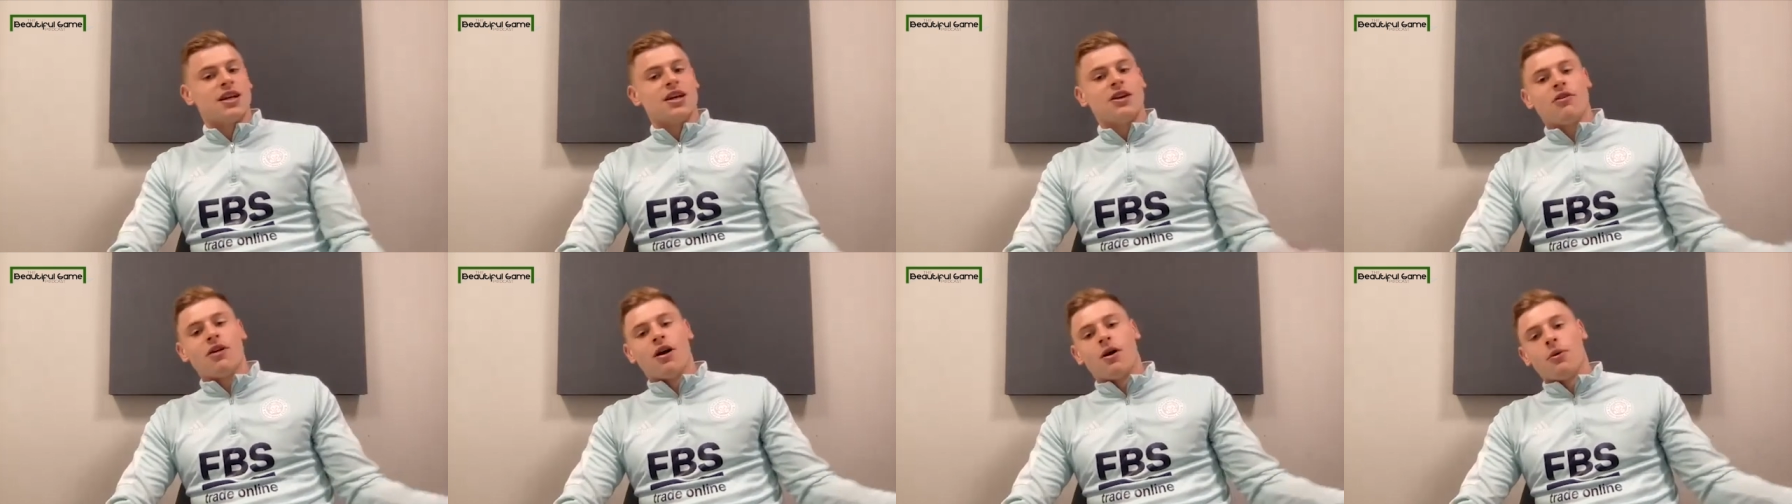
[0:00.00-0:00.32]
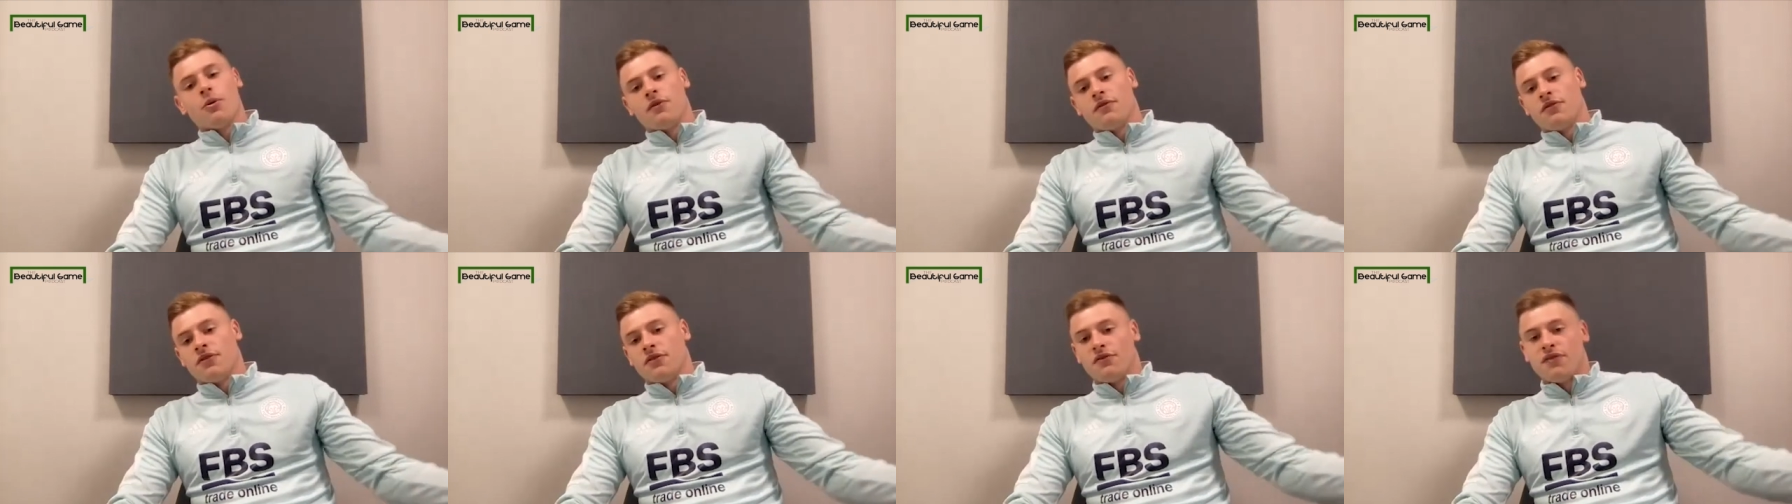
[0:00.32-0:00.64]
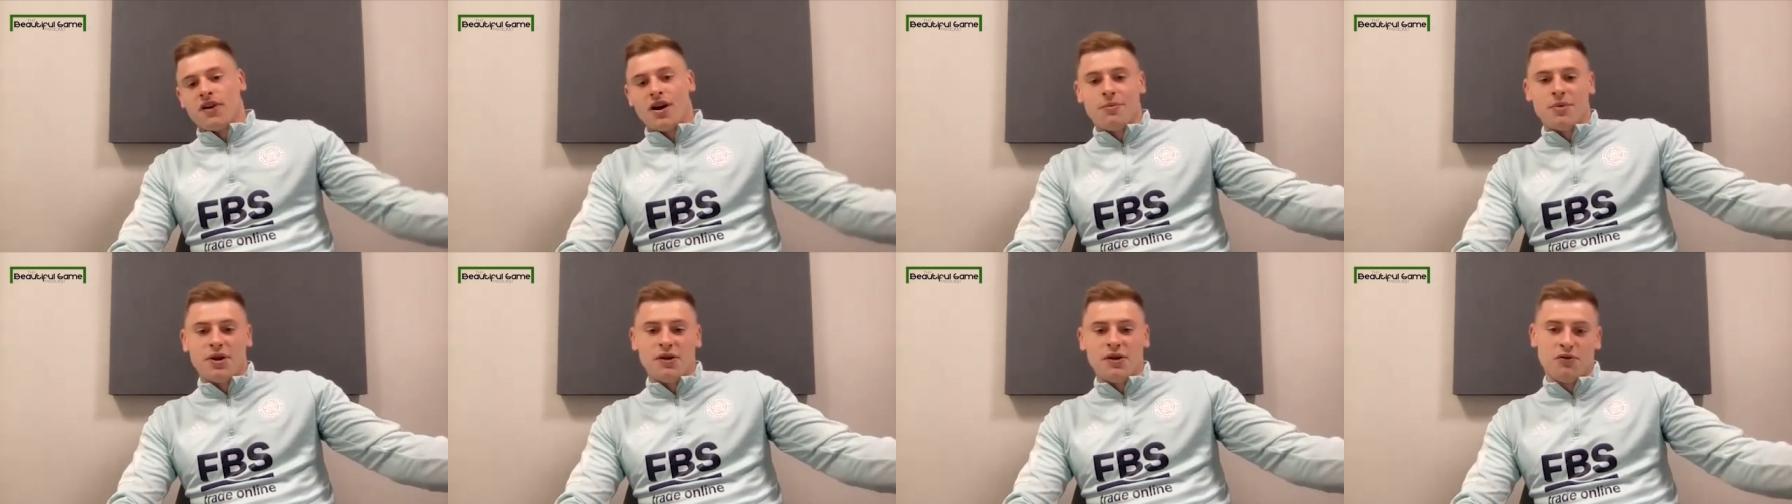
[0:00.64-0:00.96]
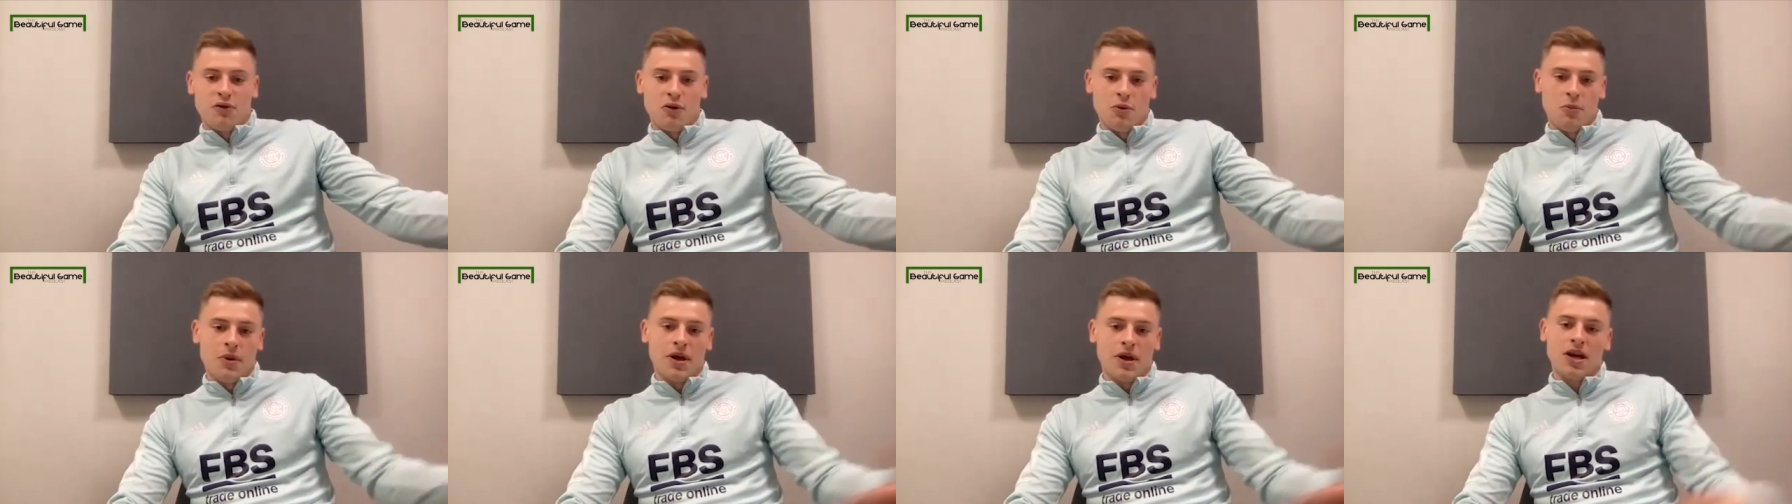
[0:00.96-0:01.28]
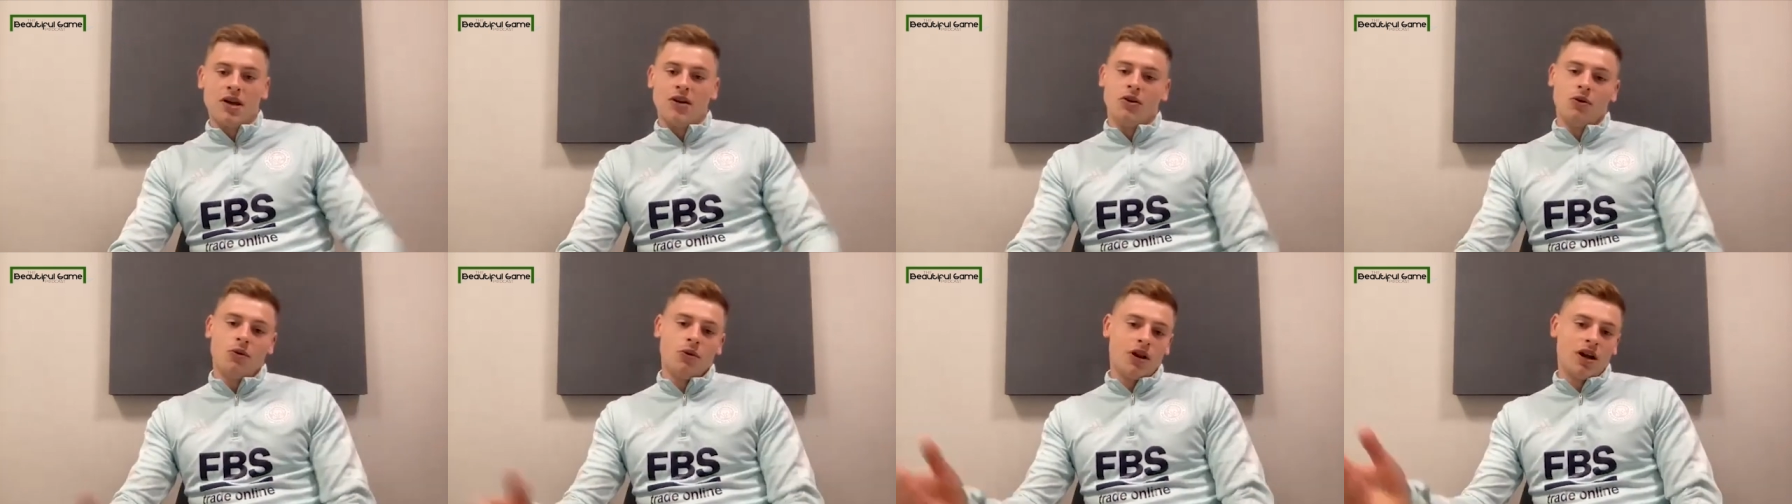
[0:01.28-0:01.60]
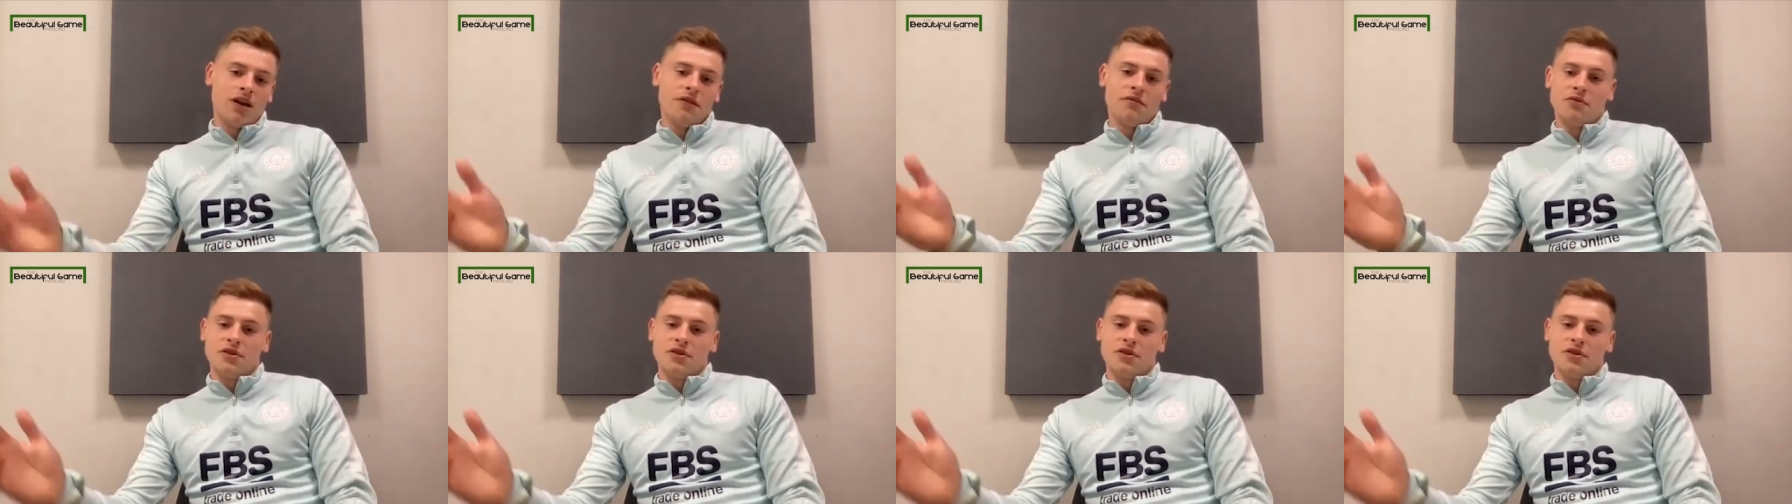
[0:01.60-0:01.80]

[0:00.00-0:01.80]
say you're out with the family for a meal or